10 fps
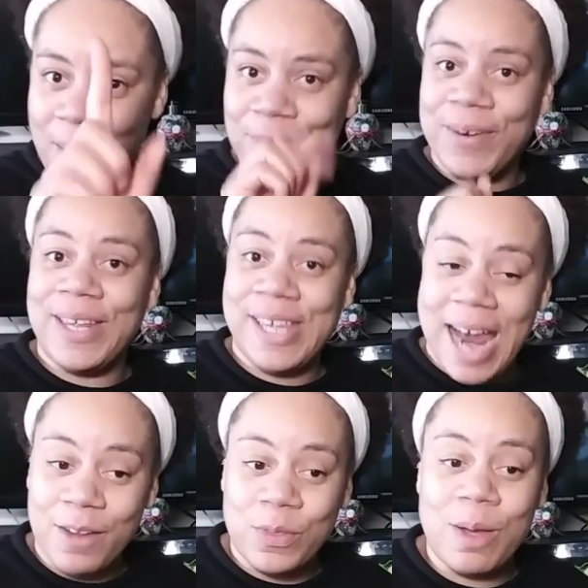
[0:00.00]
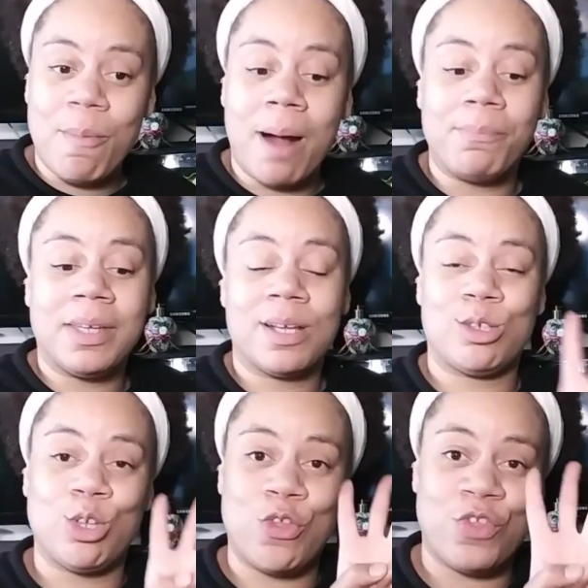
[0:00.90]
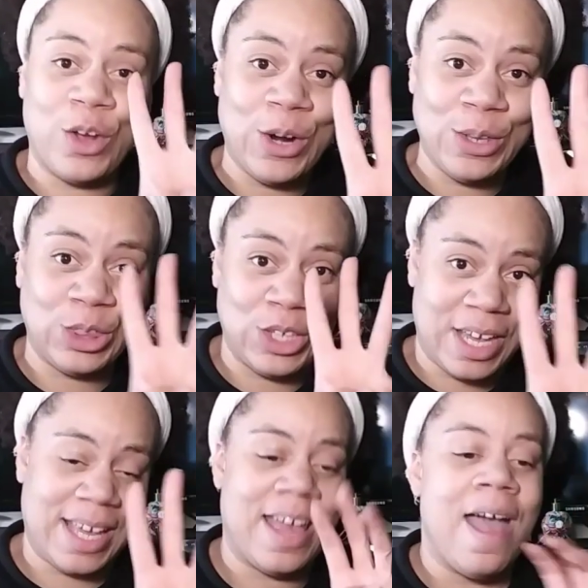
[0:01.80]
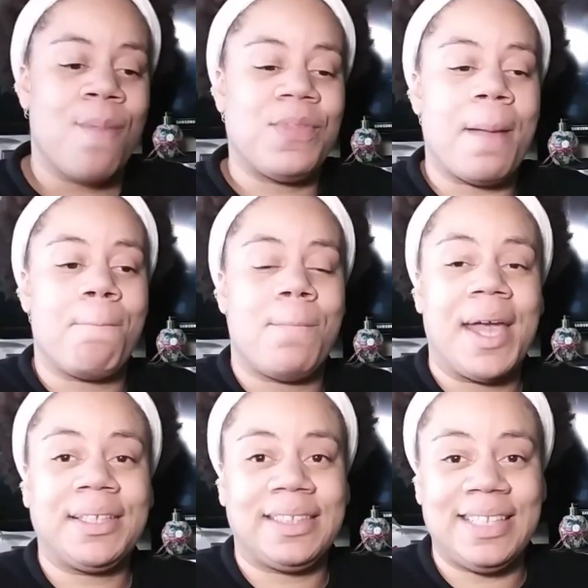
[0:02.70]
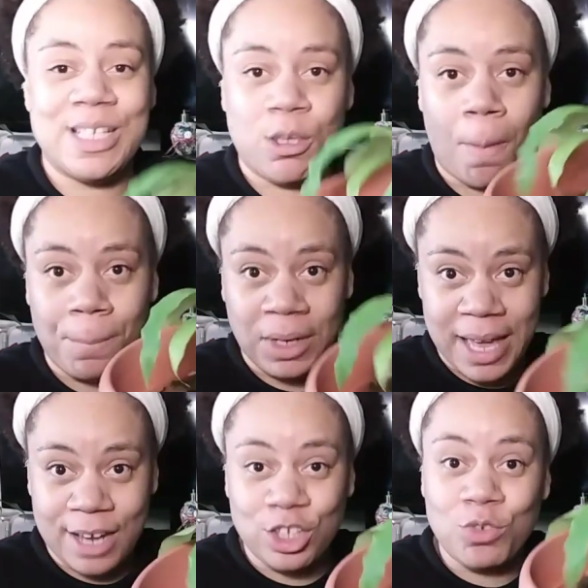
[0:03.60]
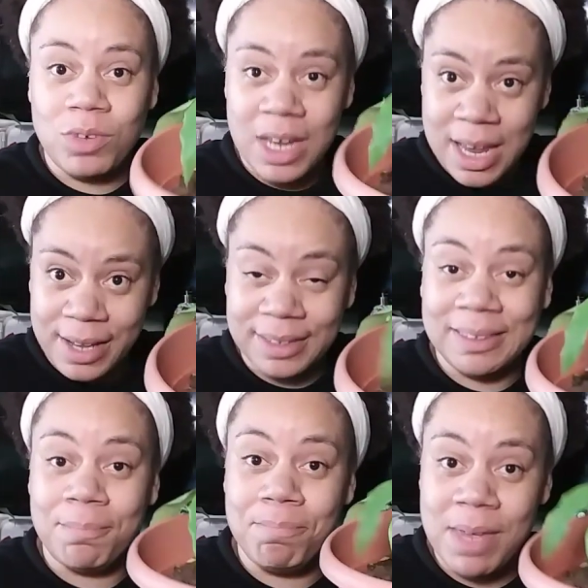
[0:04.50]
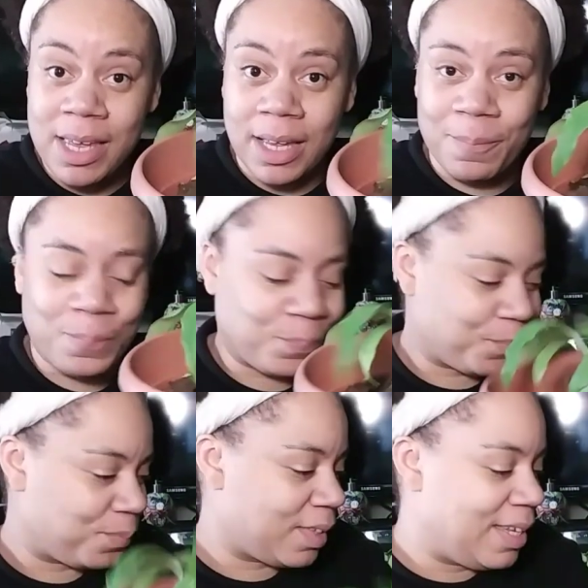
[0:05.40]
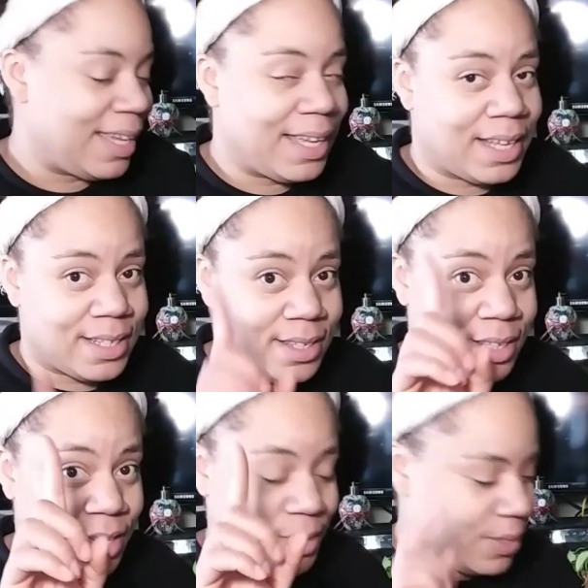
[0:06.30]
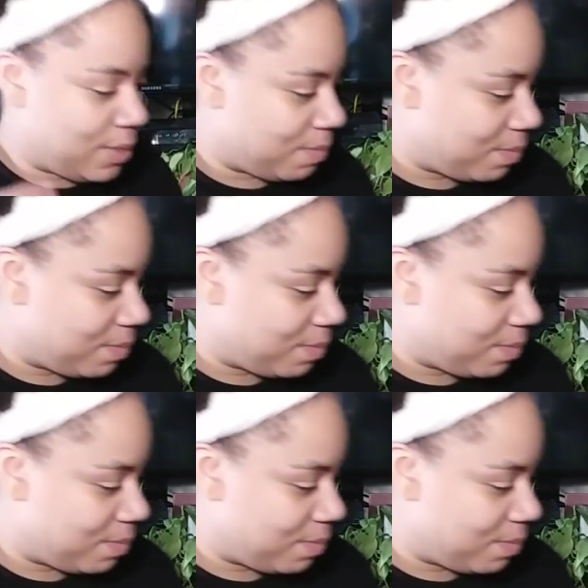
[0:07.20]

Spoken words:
I'm going to gather them up, because the third thing that makes this plant unique to me is this.